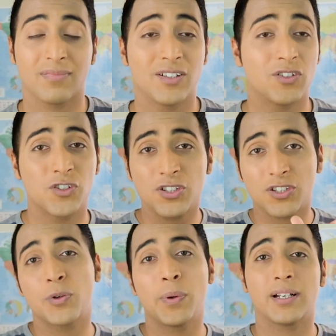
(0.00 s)
So just
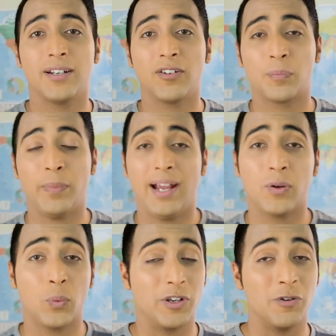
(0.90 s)
to quickly look
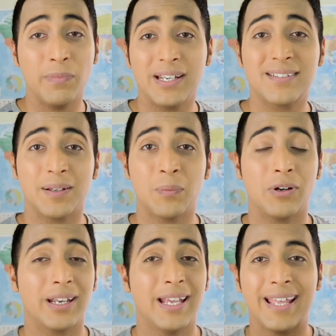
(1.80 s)
back, when you meet
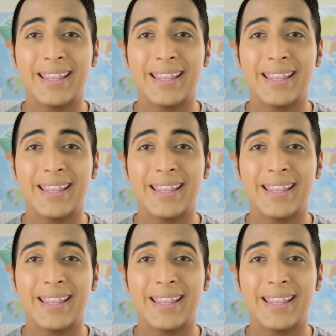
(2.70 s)
someone,